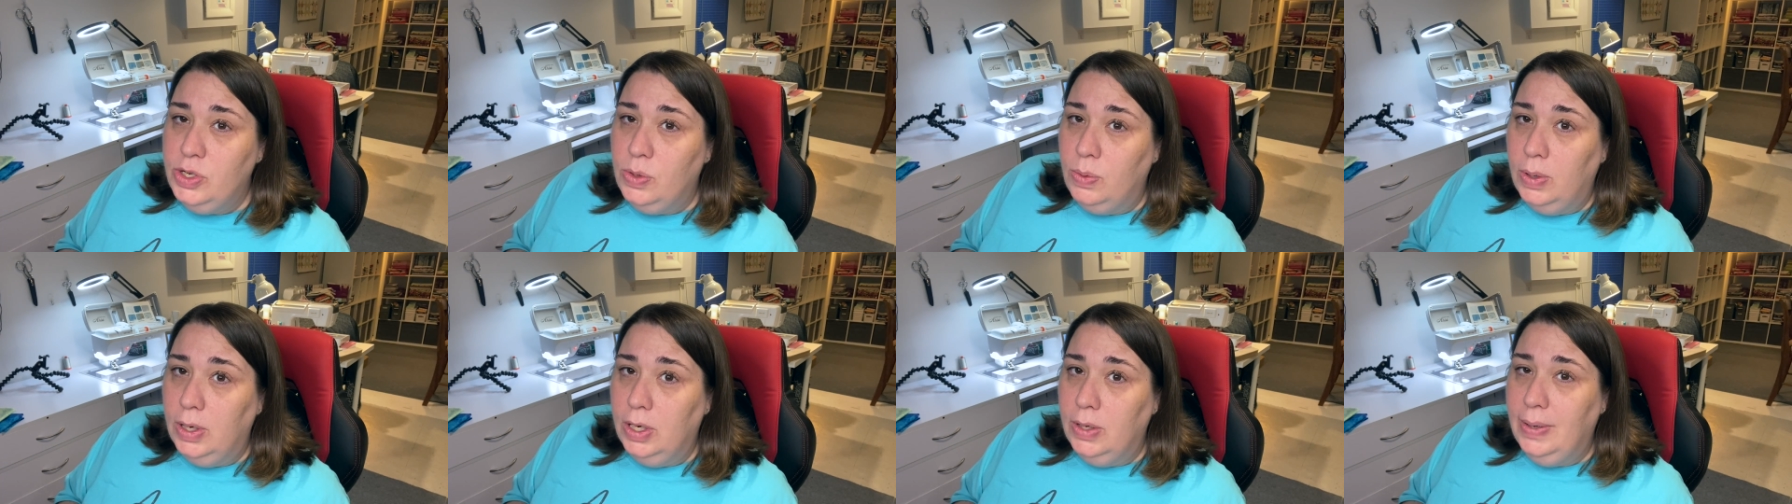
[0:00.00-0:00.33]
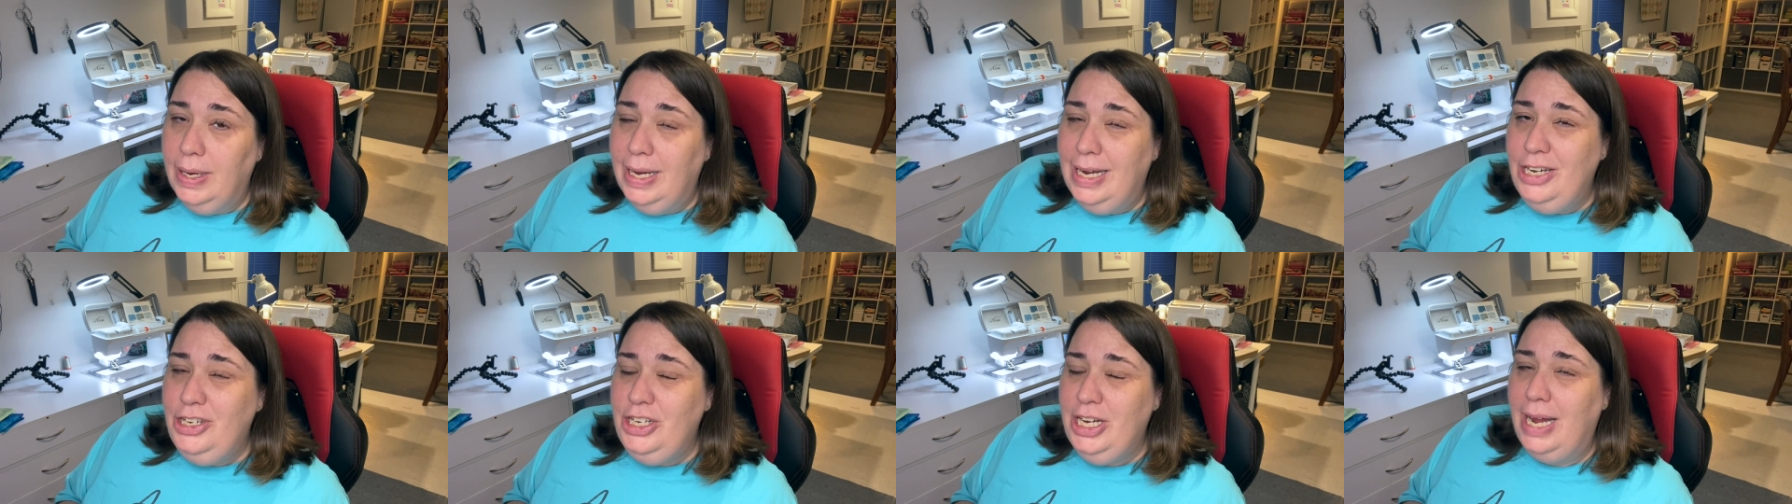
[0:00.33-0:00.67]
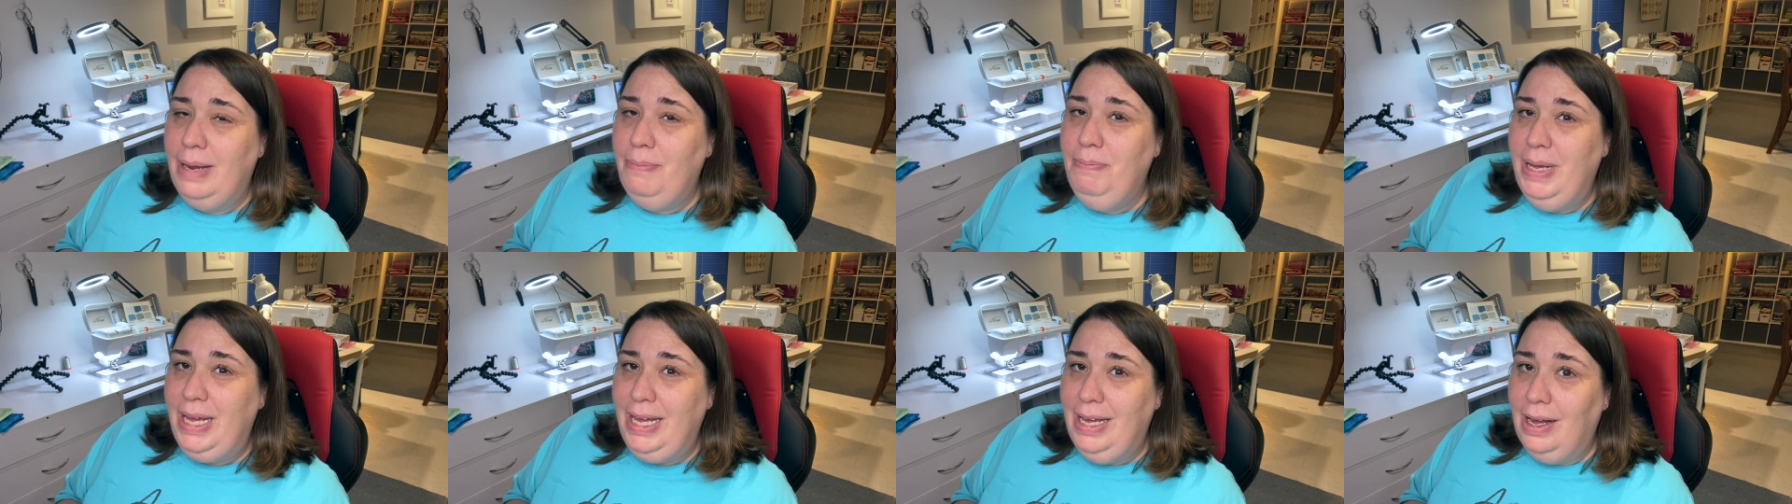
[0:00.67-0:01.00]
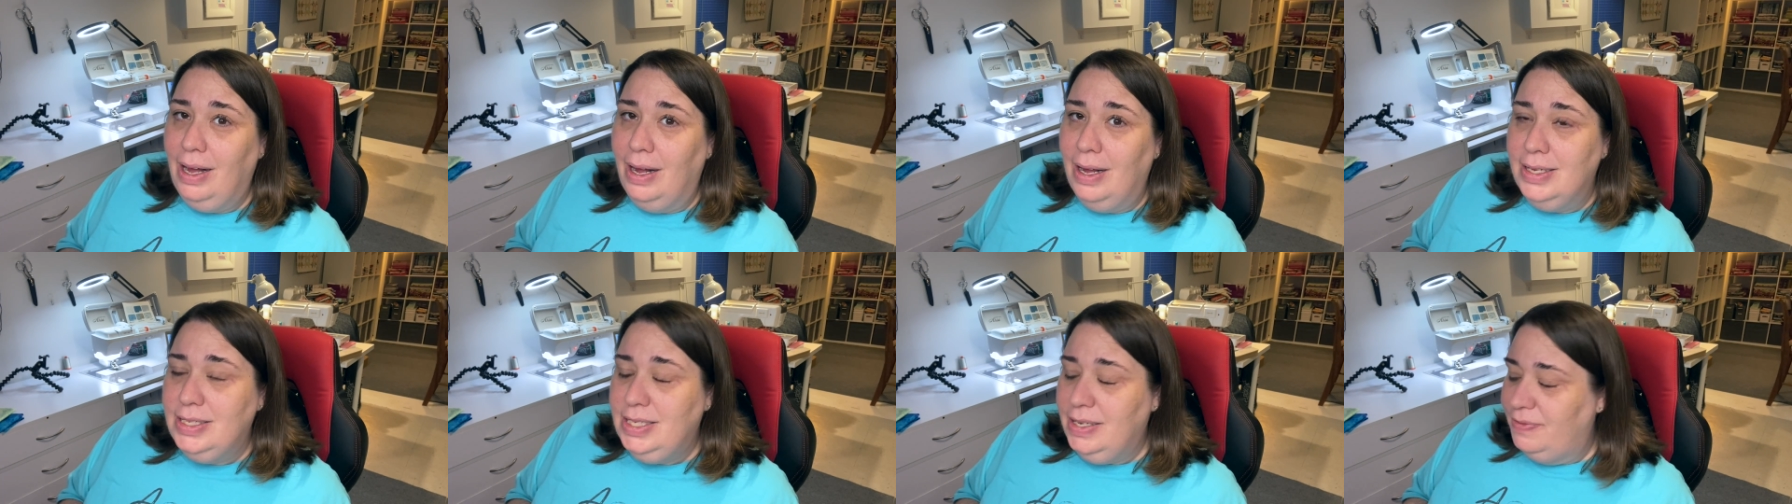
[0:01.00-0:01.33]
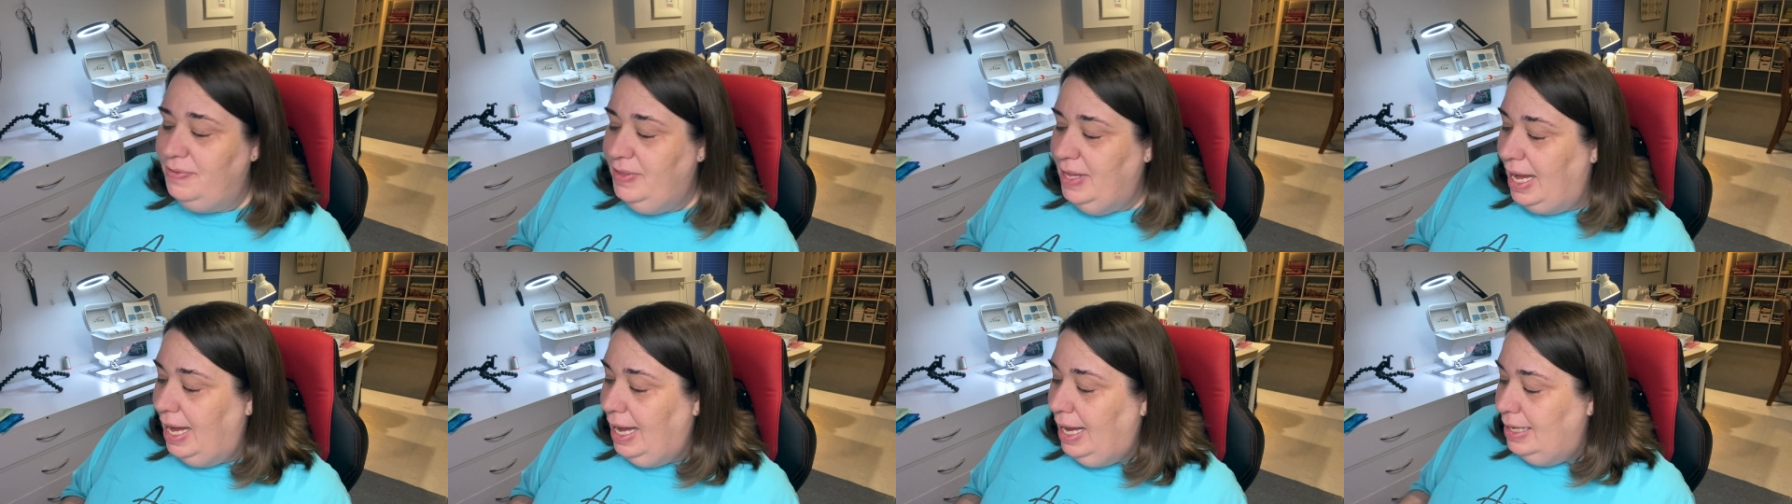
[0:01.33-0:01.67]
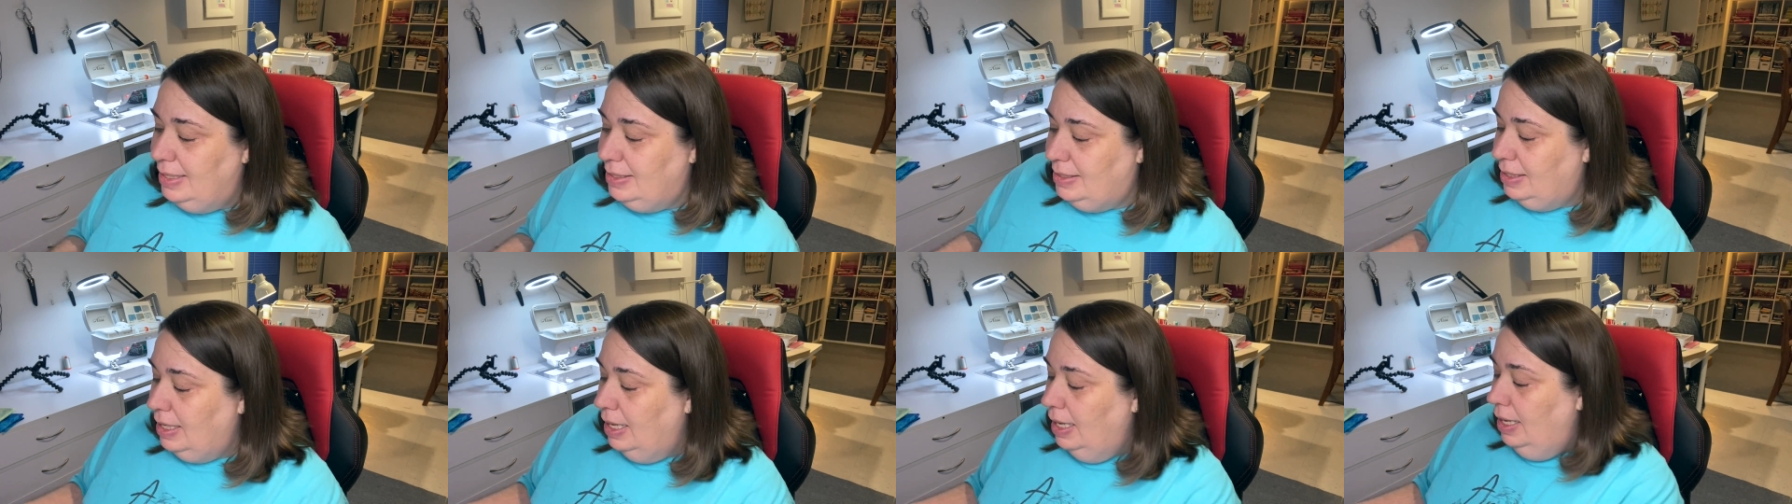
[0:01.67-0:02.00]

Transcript: 1/4 inch, and because of that,